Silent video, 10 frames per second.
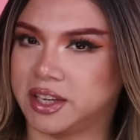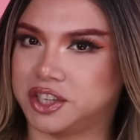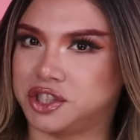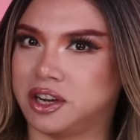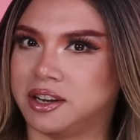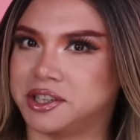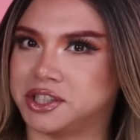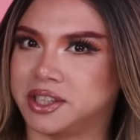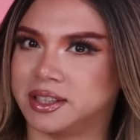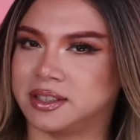Is she
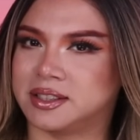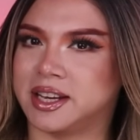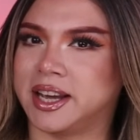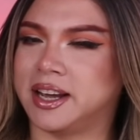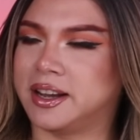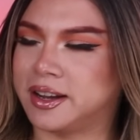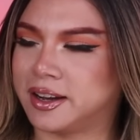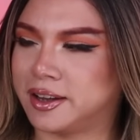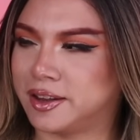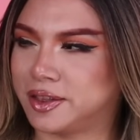auditioning to take
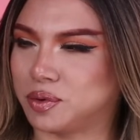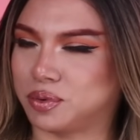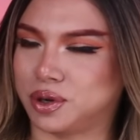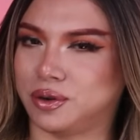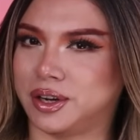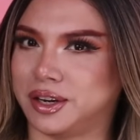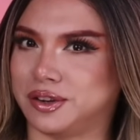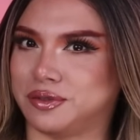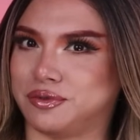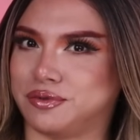the role
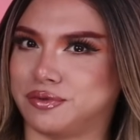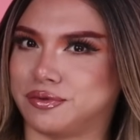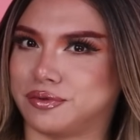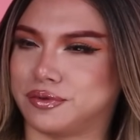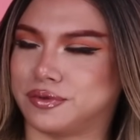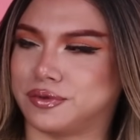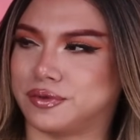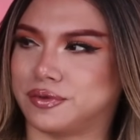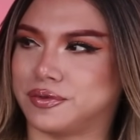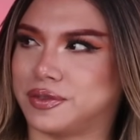of
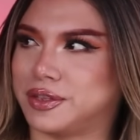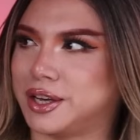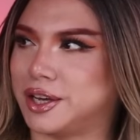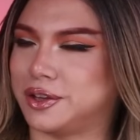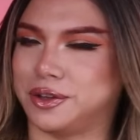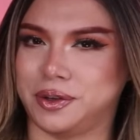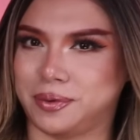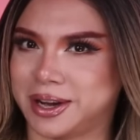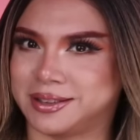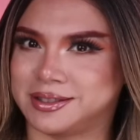the
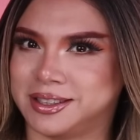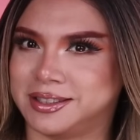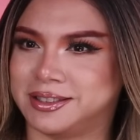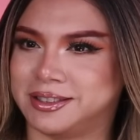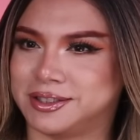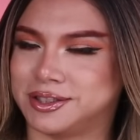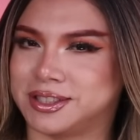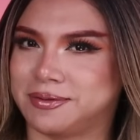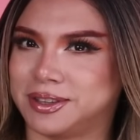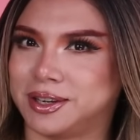U.S. seasons or
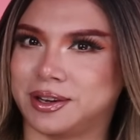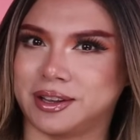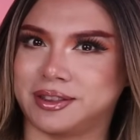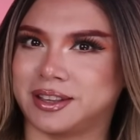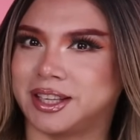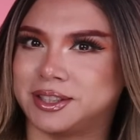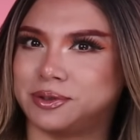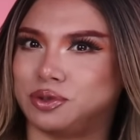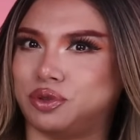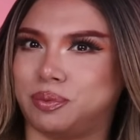something. I thought
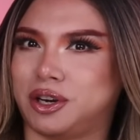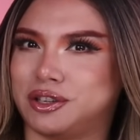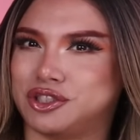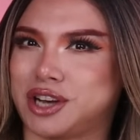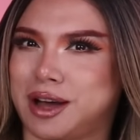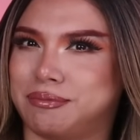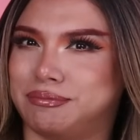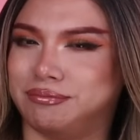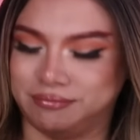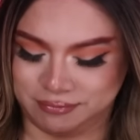this was RuPaul's job.
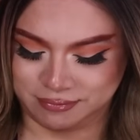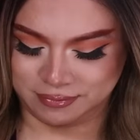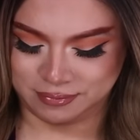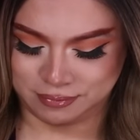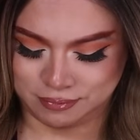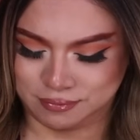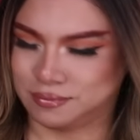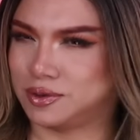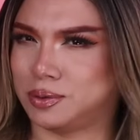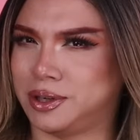
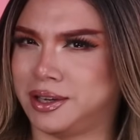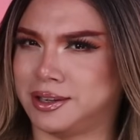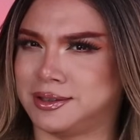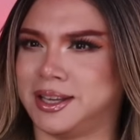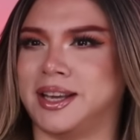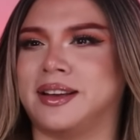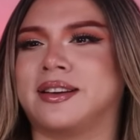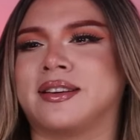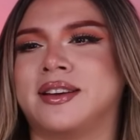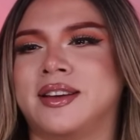What do you guys think?